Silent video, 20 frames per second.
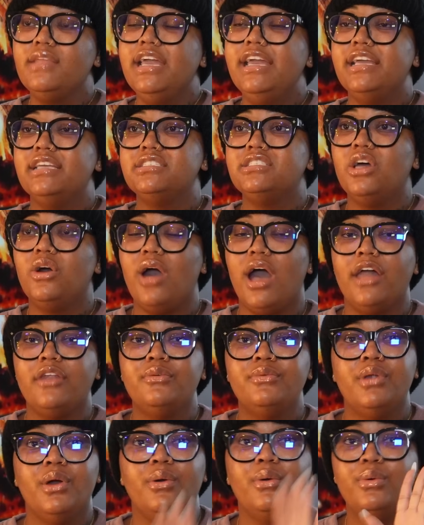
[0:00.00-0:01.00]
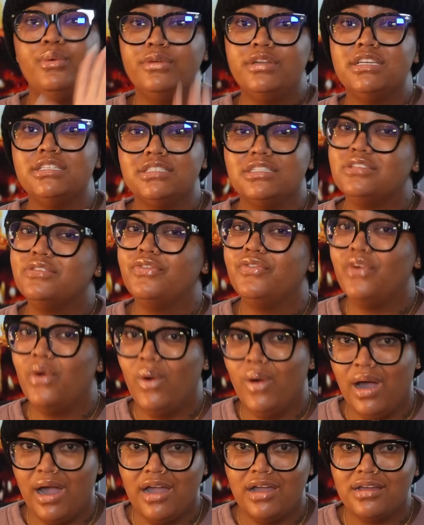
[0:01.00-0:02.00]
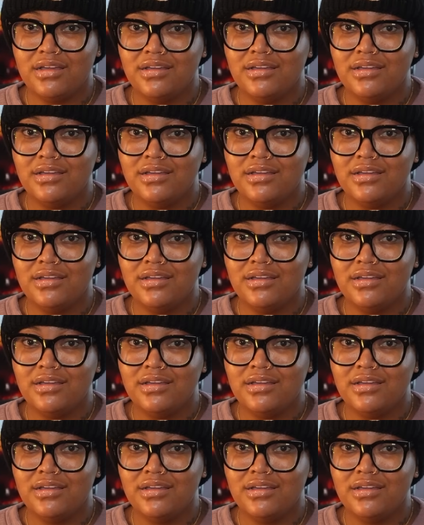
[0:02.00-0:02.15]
And so I don't know who this is for,